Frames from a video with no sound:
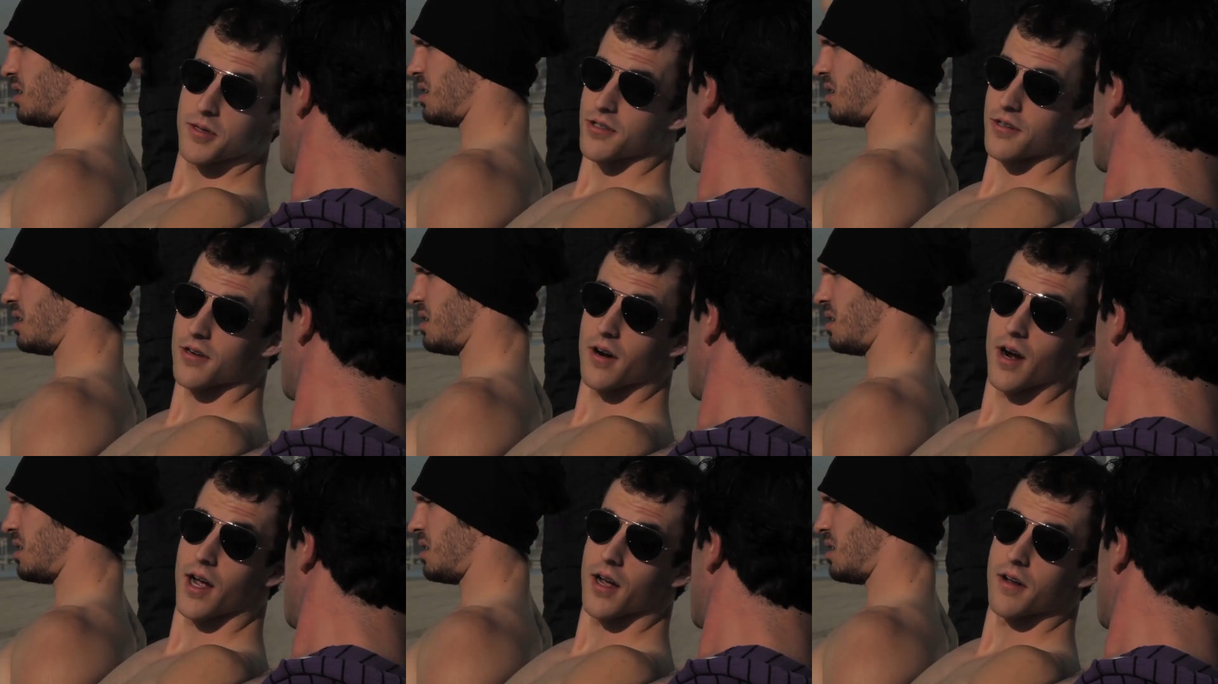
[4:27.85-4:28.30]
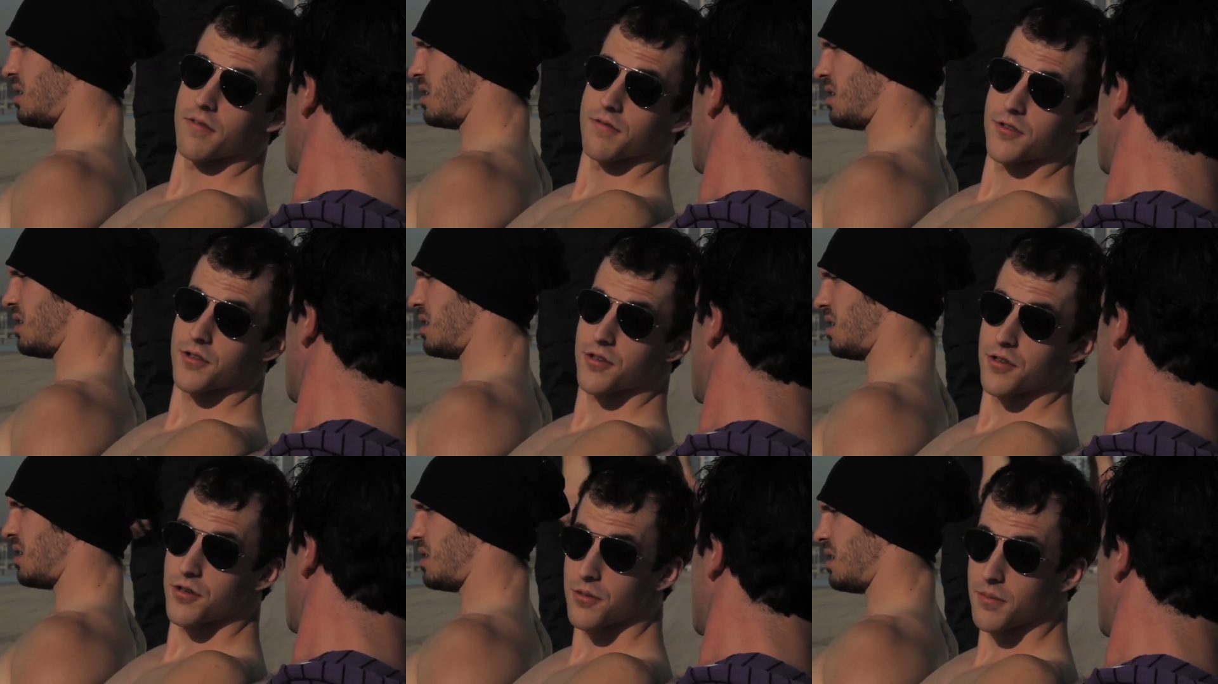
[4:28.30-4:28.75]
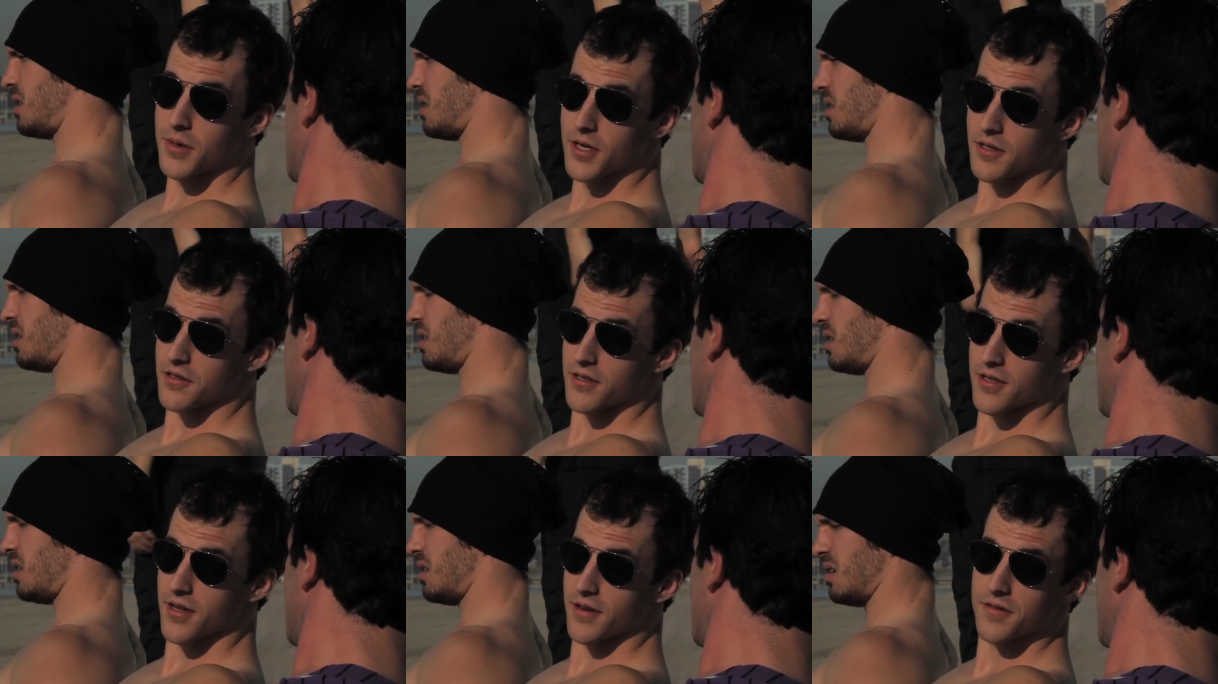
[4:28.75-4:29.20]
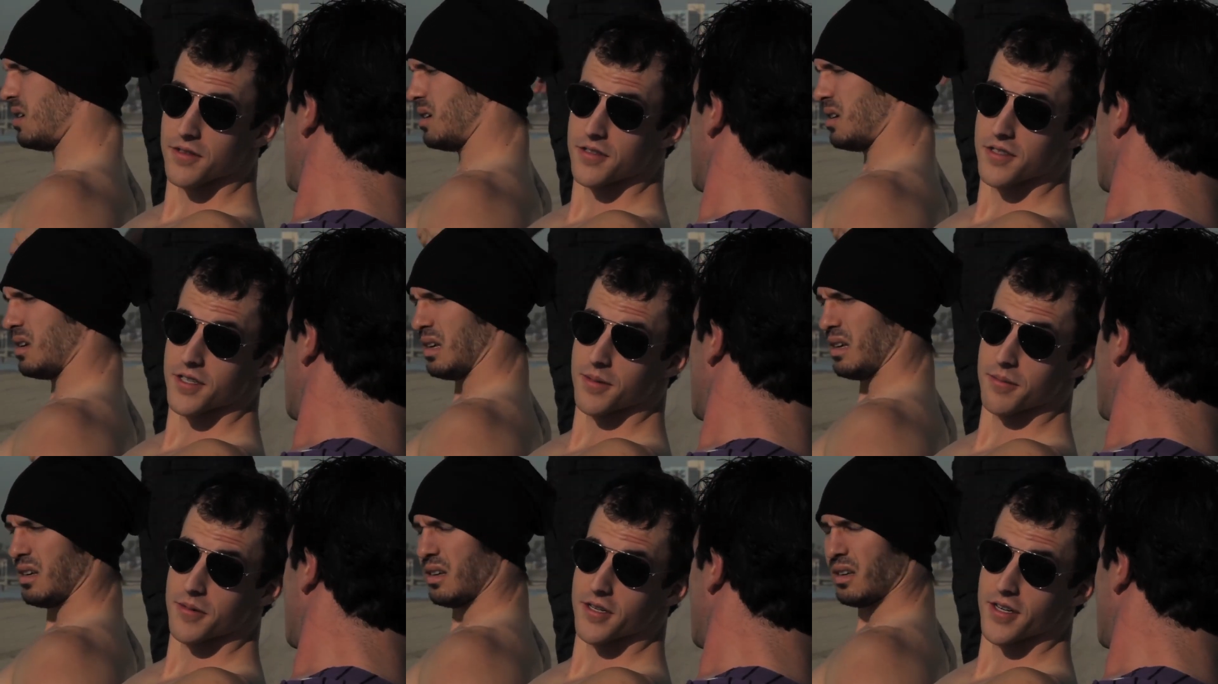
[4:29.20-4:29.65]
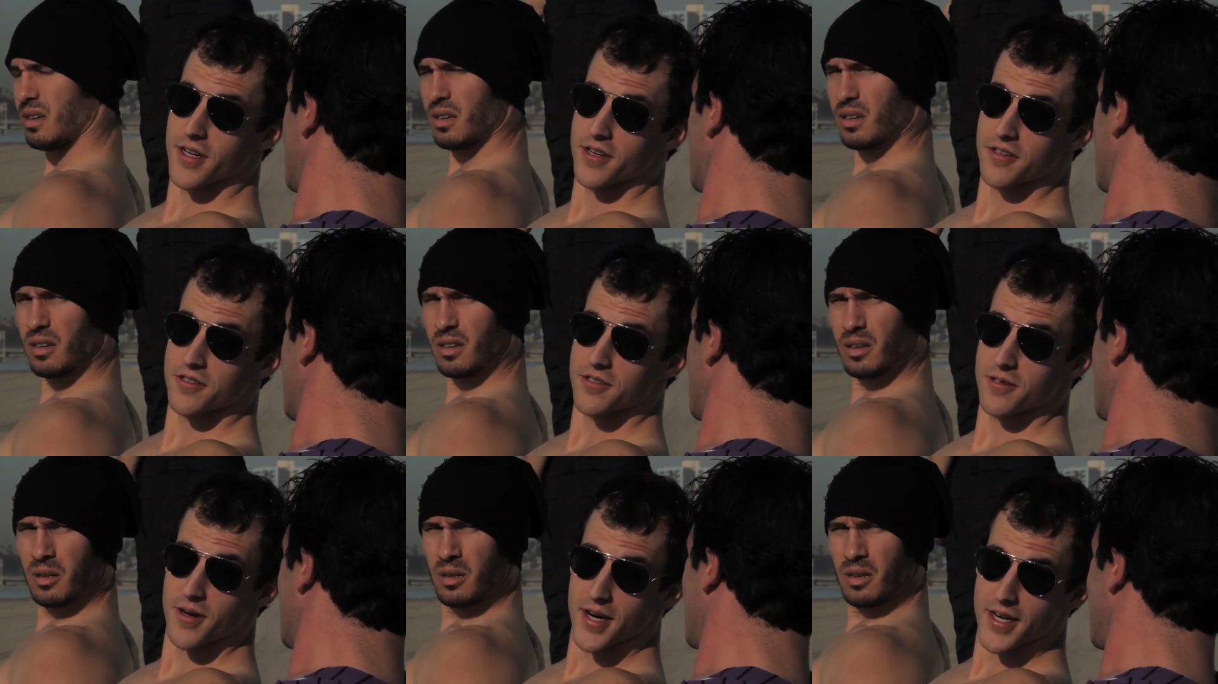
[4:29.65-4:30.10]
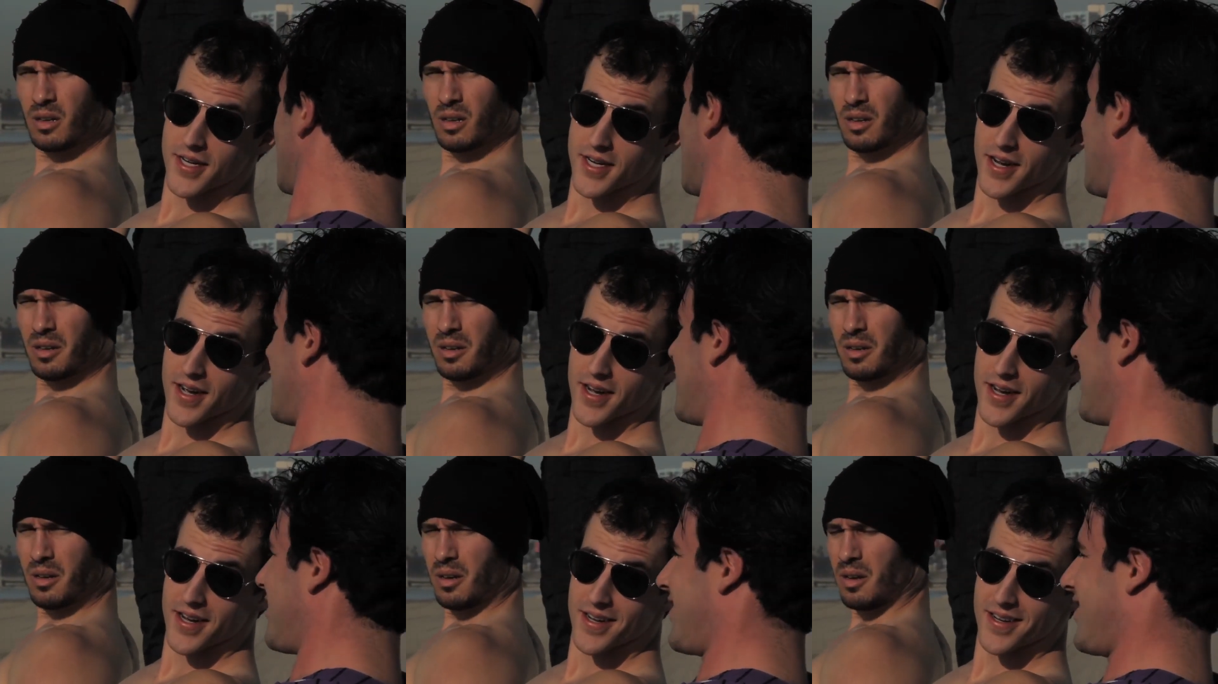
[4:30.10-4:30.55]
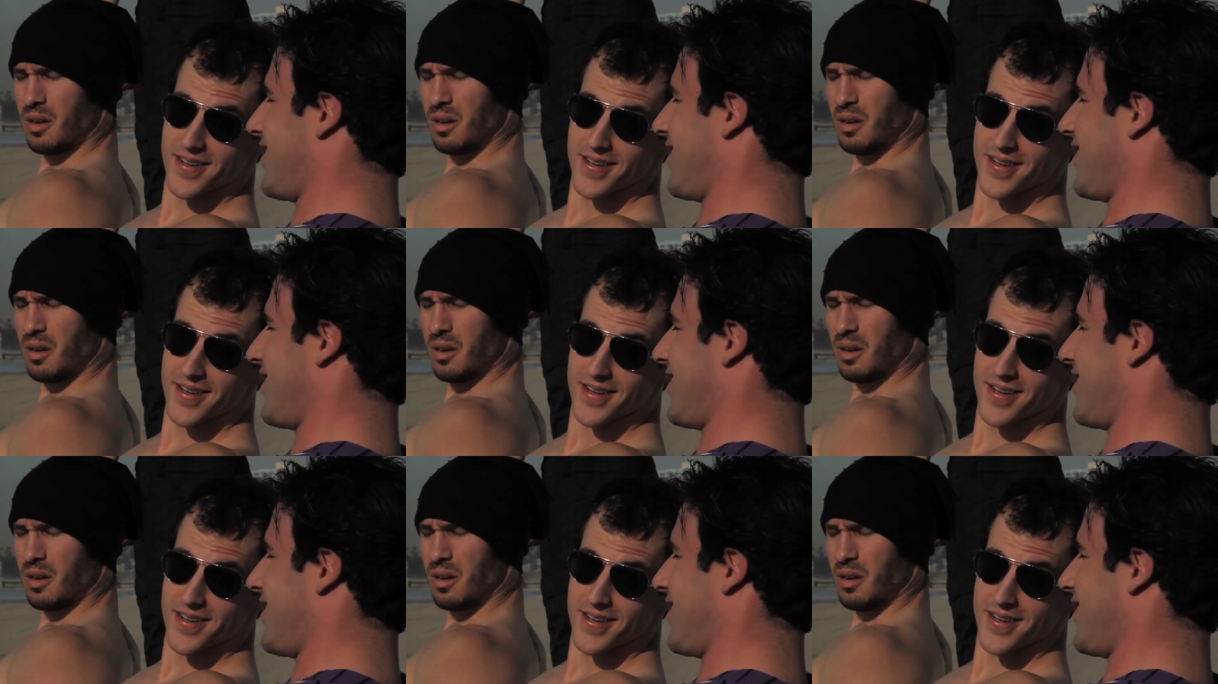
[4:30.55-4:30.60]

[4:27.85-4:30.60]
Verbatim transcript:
Speaker 1: Mr. I have too much self-esteem to date a straight guy.